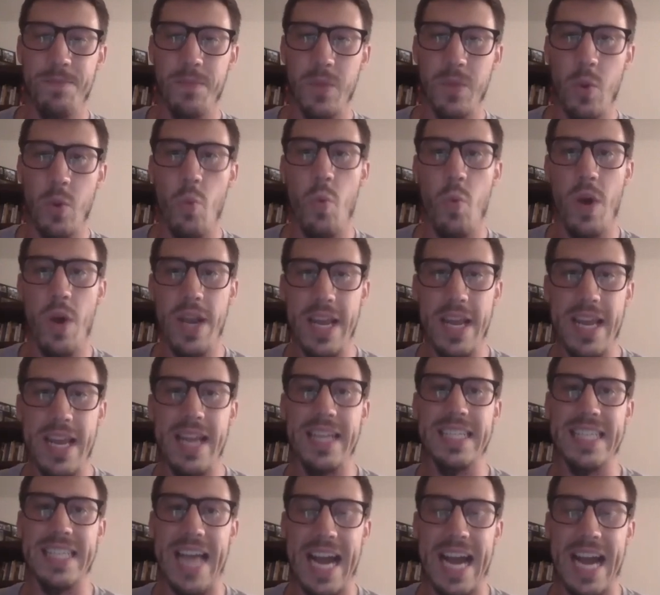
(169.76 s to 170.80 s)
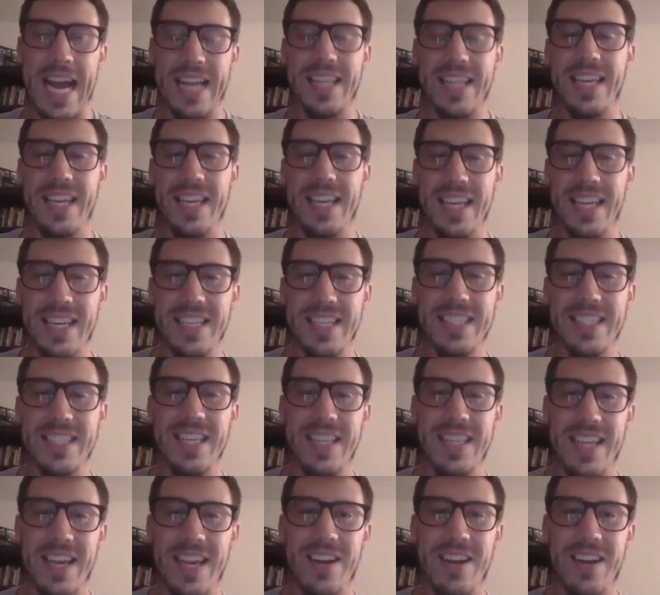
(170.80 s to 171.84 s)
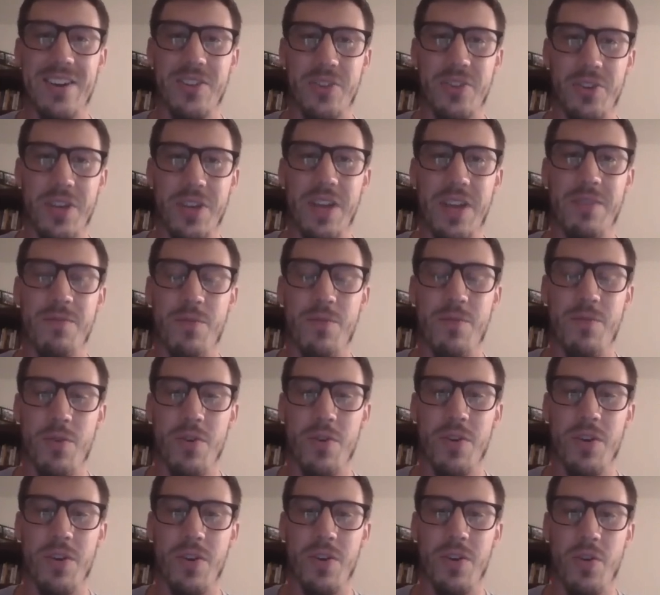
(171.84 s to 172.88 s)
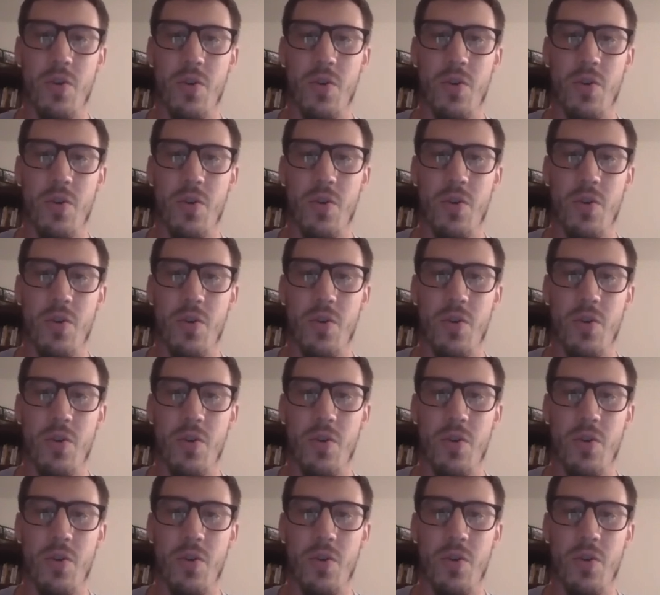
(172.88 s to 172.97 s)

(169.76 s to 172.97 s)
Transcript: what exactly it is that they are looking for